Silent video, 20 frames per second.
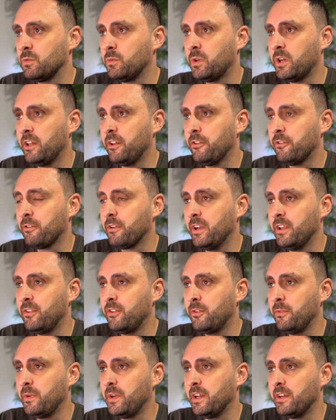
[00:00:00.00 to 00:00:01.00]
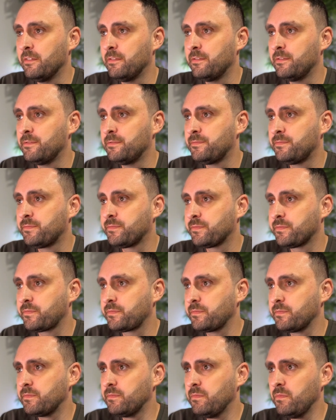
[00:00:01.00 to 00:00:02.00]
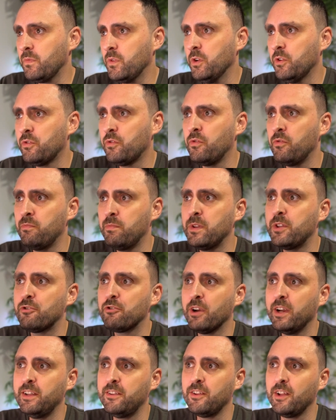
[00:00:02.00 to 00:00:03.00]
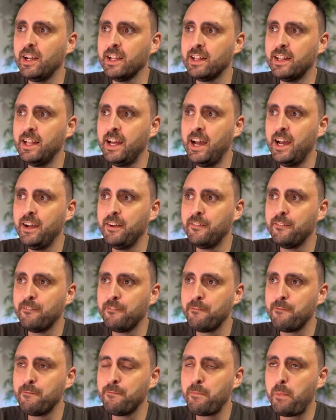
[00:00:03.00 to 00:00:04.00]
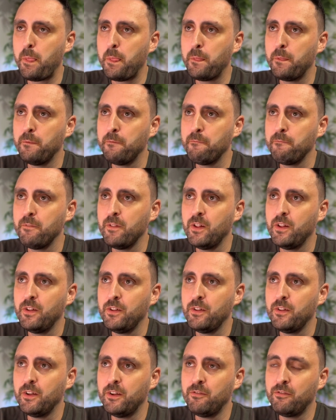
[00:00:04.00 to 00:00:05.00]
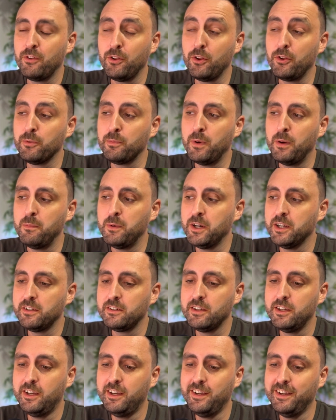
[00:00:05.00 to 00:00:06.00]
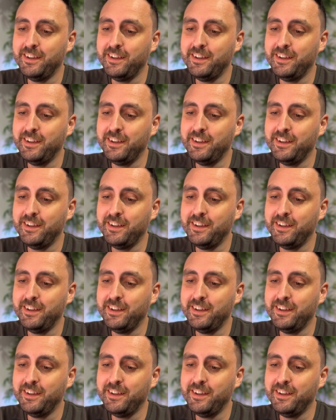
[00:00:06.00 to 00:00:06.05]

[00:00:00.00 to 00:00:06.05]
what other trades do we have? The trades like that, I've lost my mind.